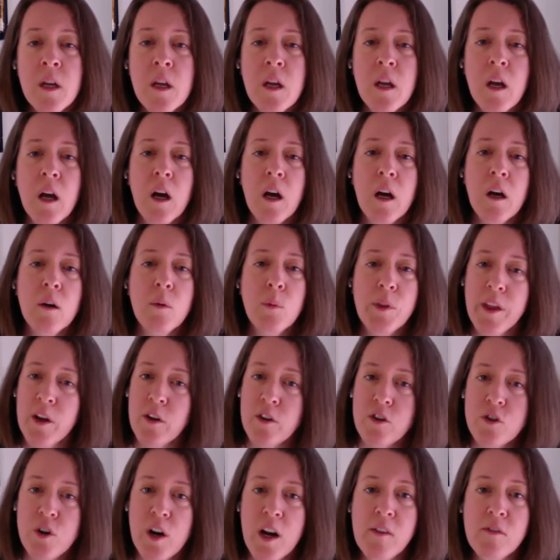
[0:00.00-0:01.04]
uh, without
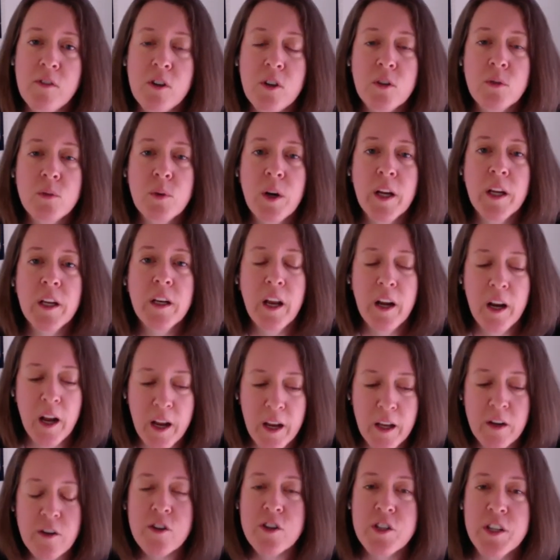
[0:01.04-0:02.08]
travel, right? And I
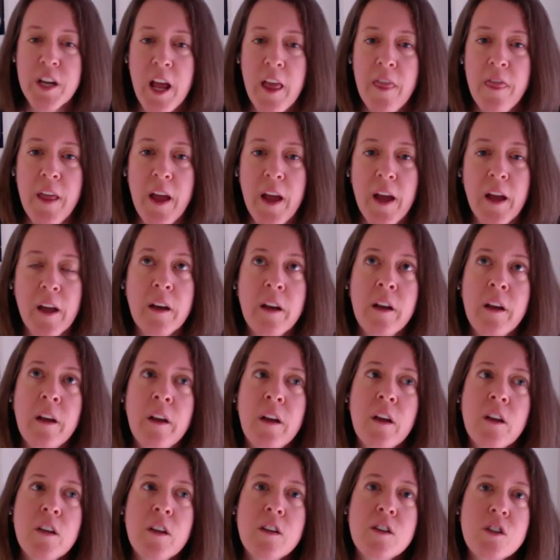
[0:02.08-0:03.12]
understand that.
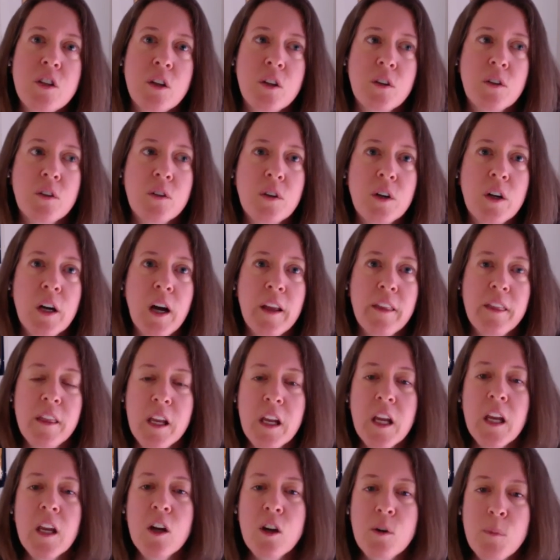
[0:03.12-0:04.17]
So I think
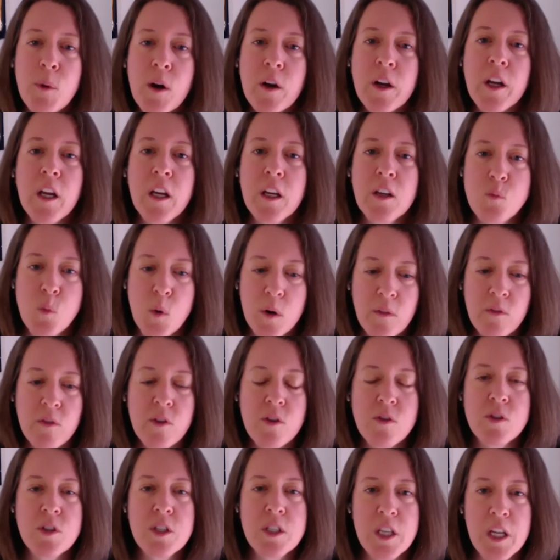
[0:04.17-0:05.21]
earmarking is one of
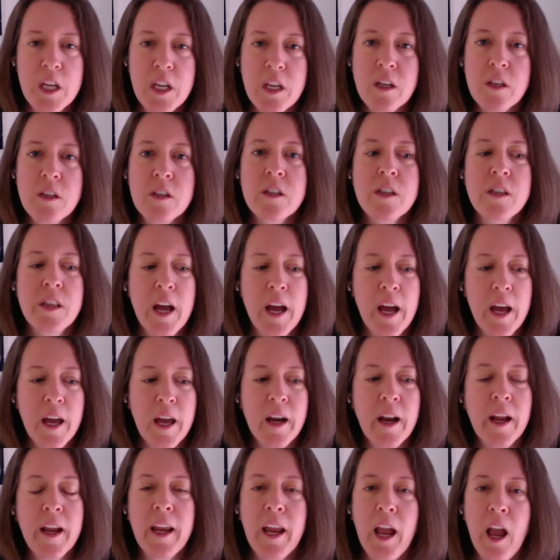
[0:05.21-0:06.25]
those things that,
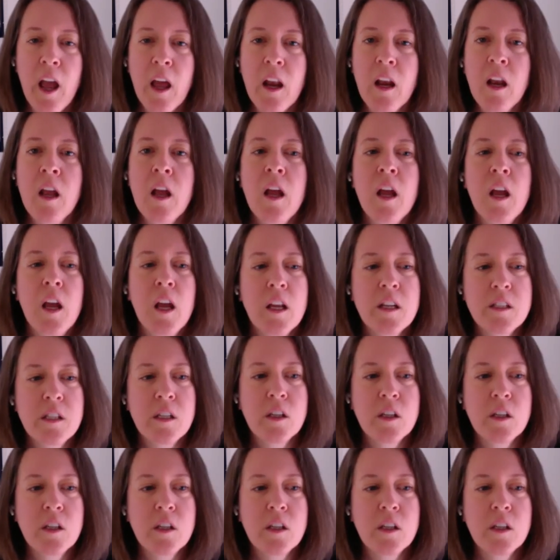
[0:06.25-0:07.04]
again, it's a